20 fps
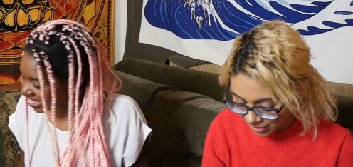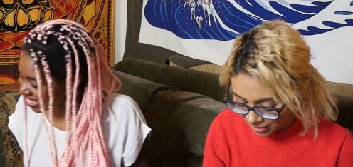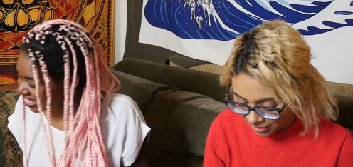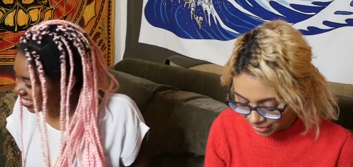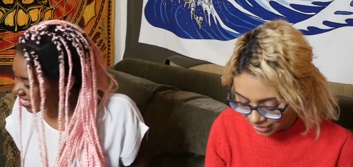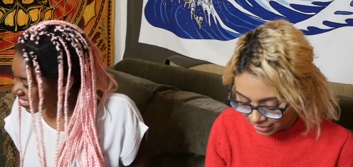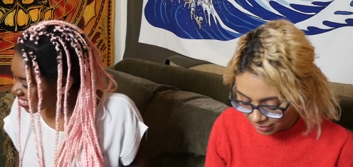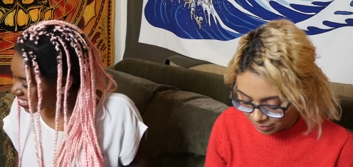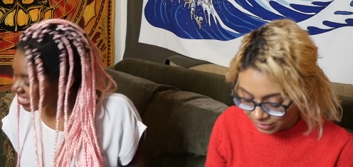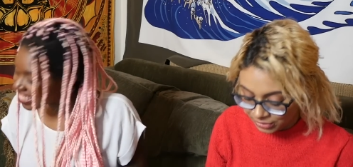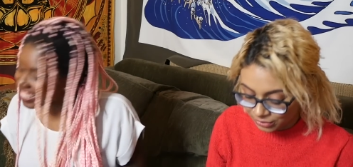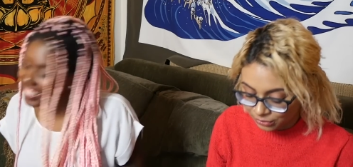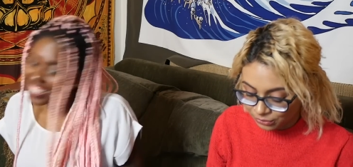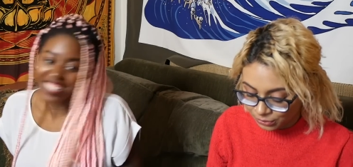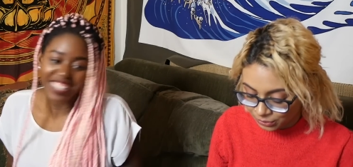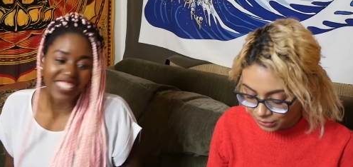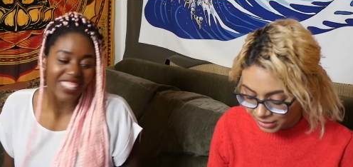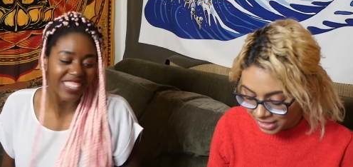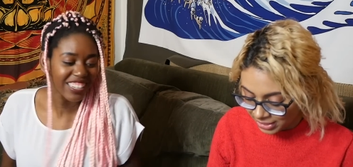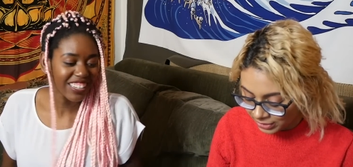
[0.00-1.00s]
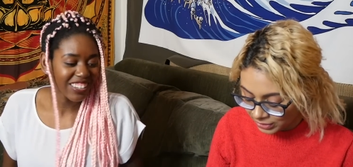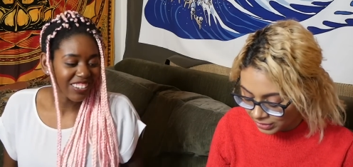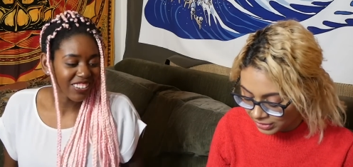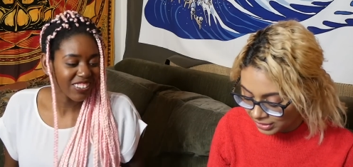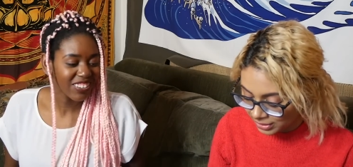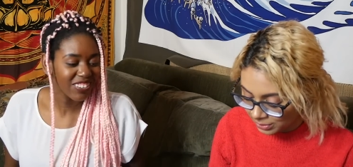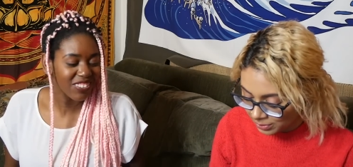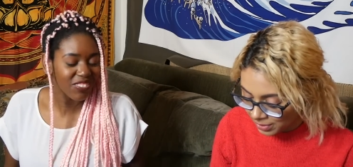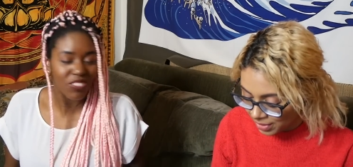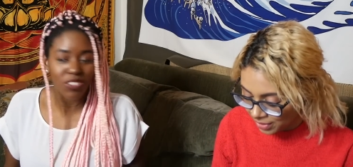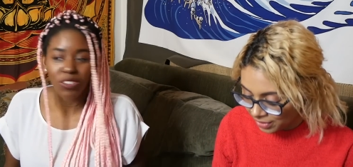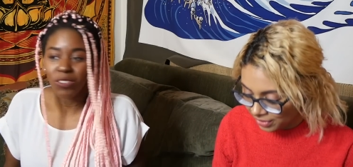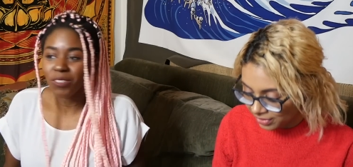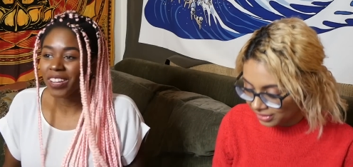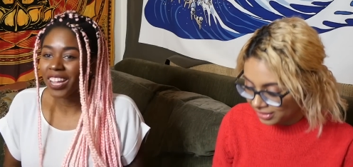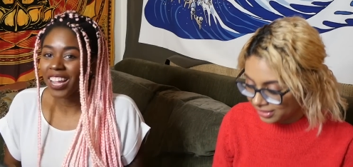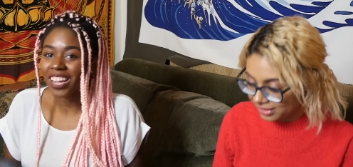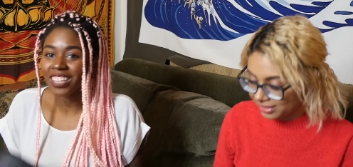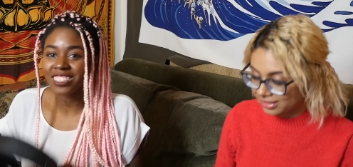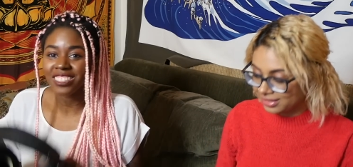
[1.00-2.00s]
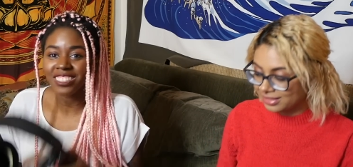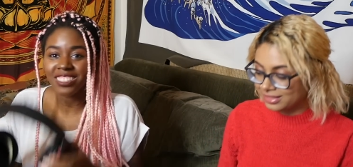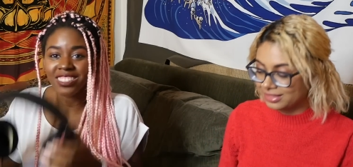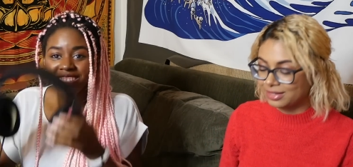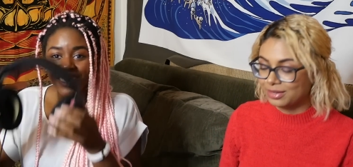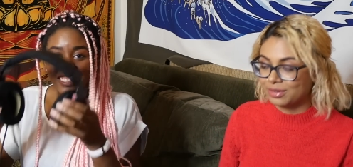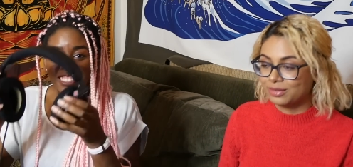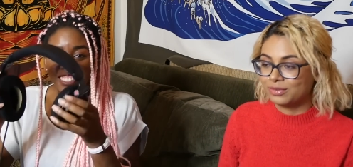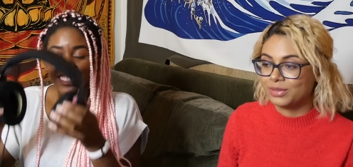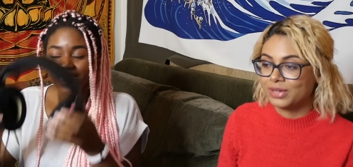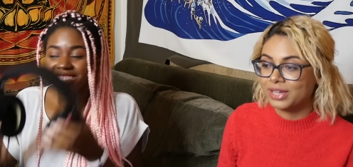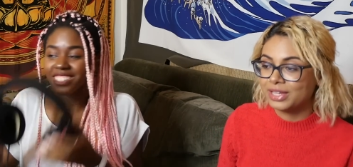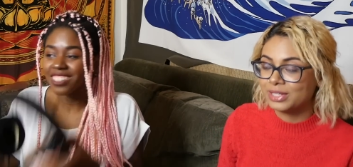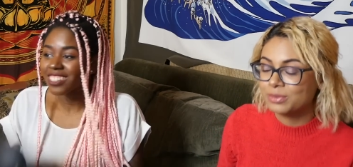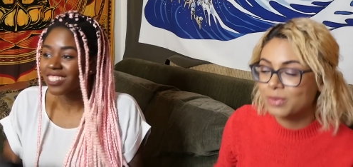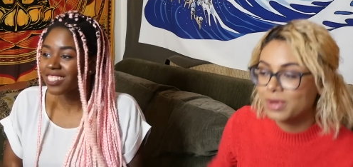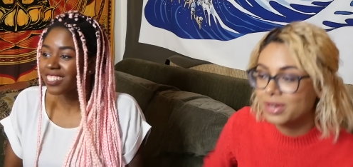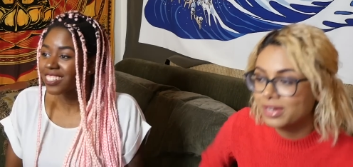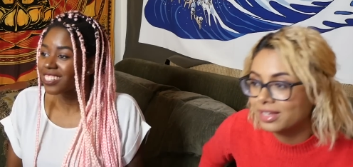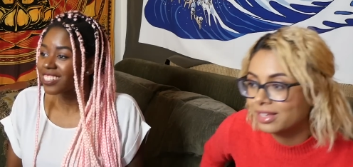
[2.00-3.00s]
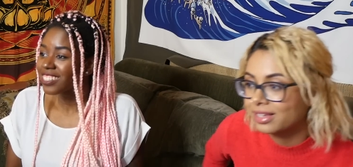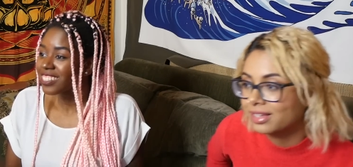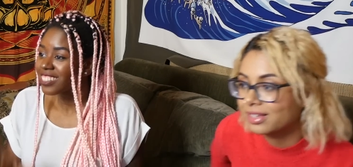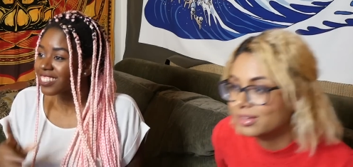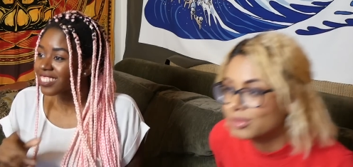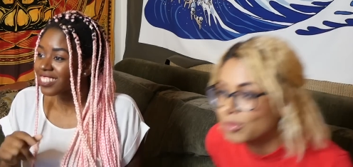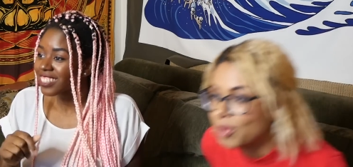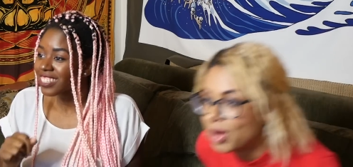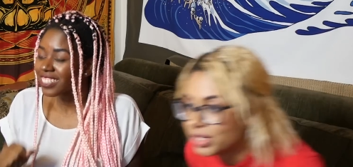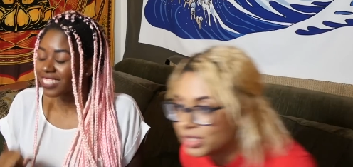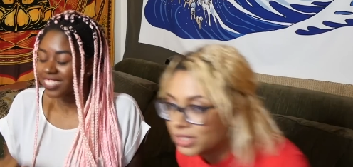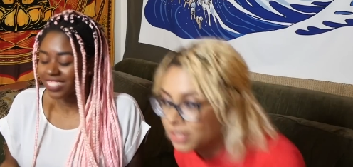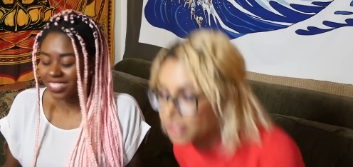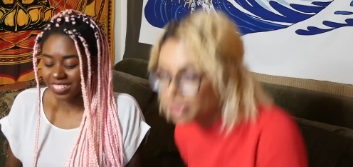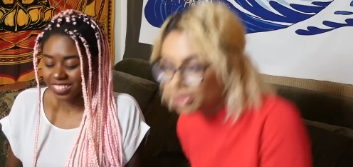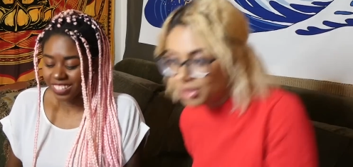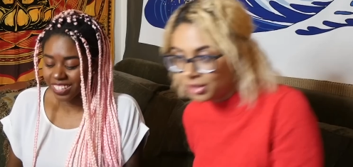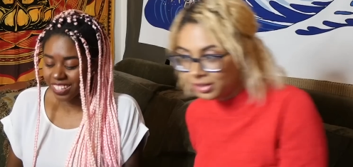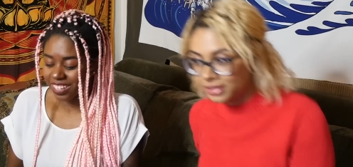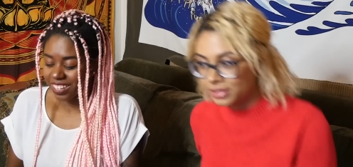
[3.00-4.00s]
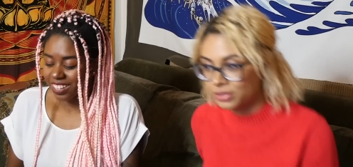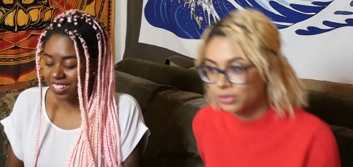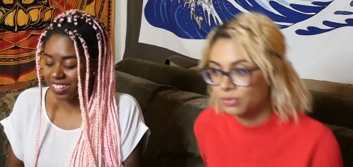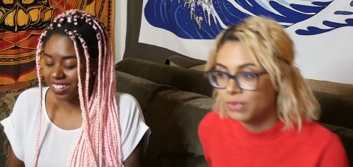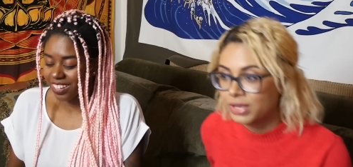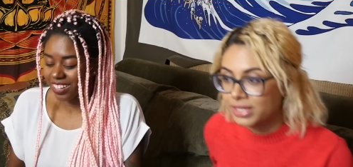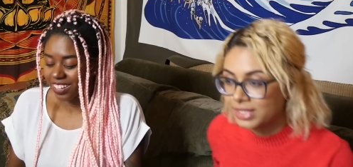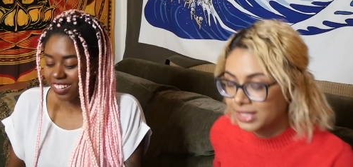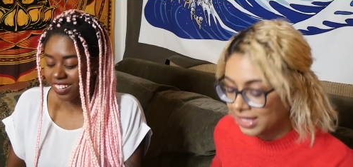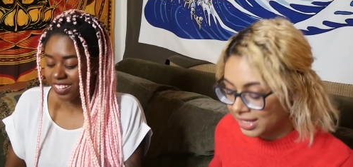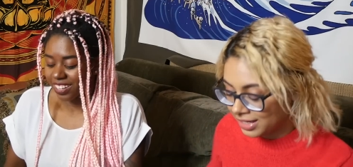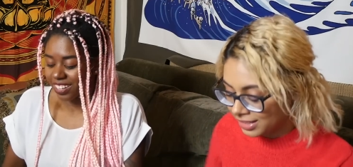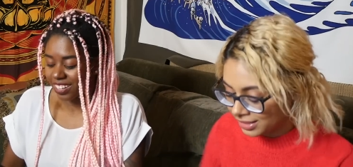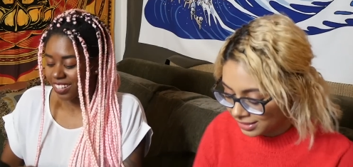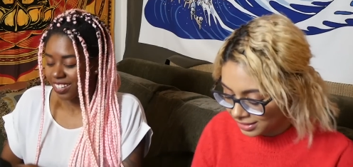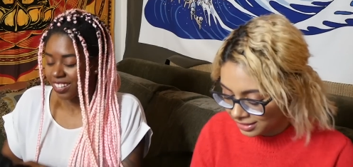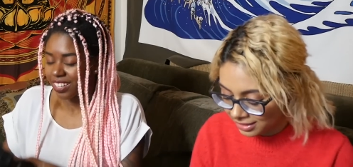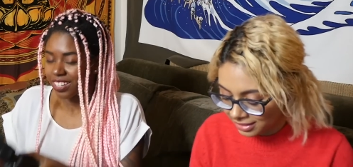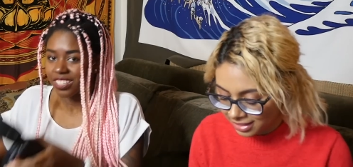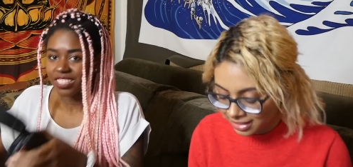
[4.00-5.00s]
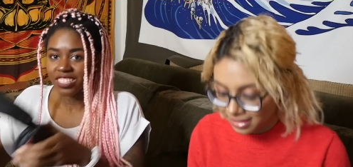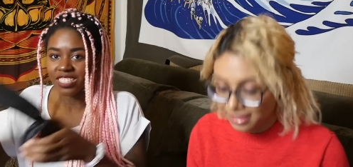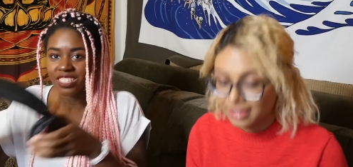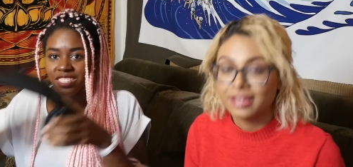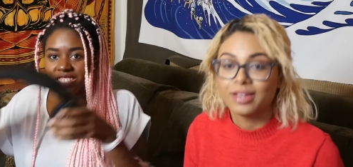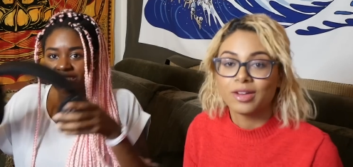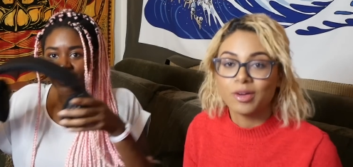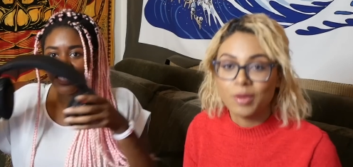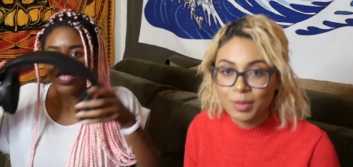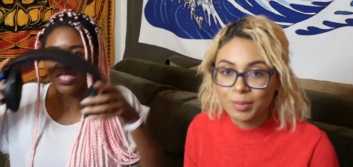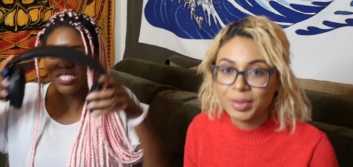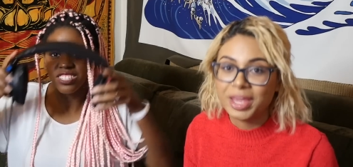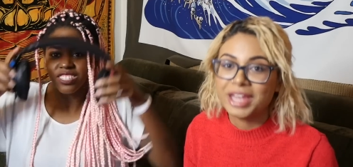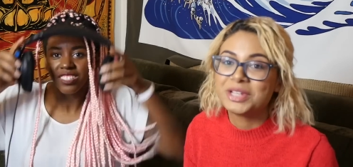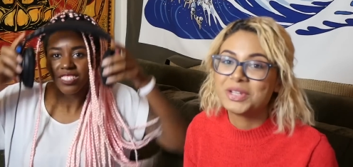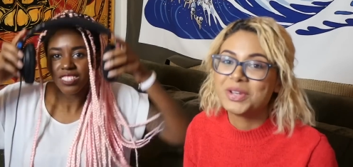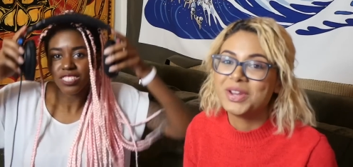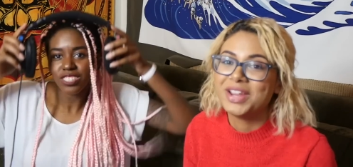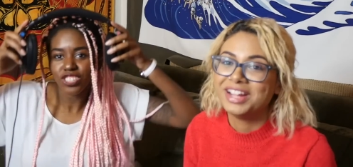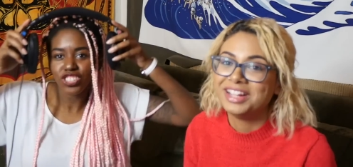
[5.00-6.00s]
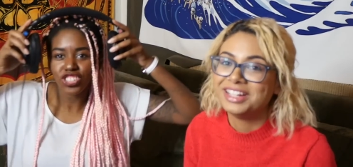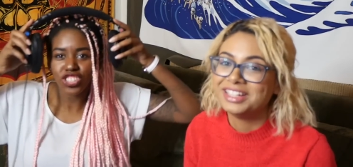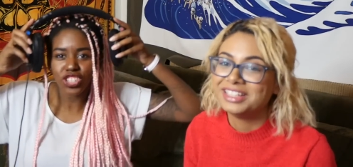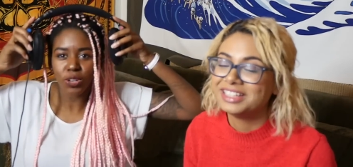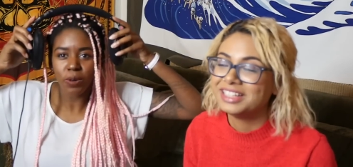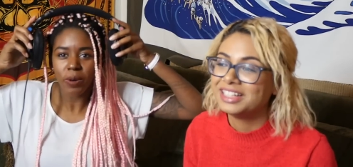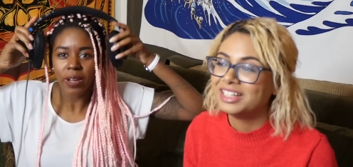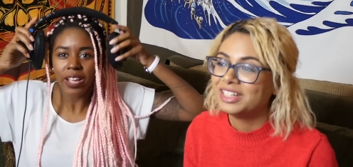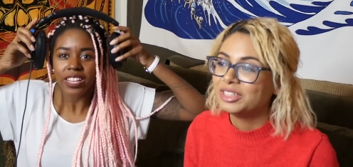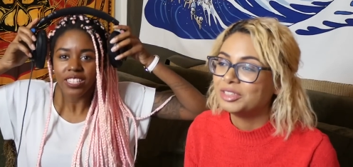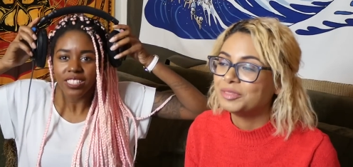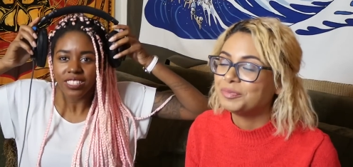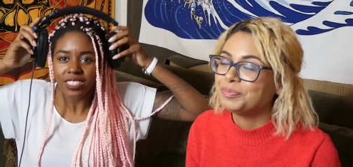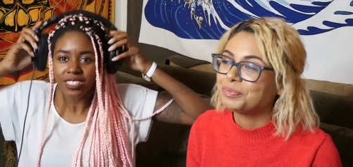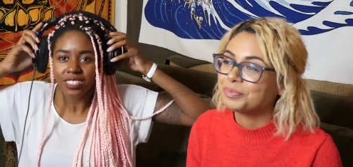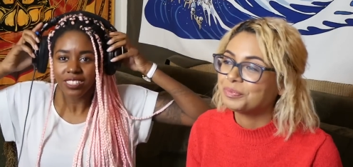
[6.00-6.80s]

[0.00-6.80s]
Speaker 1: we are gonna we do full reactions as well. Full reactions. So if you guys want to watch all these fun things Go on Patreon. Do it.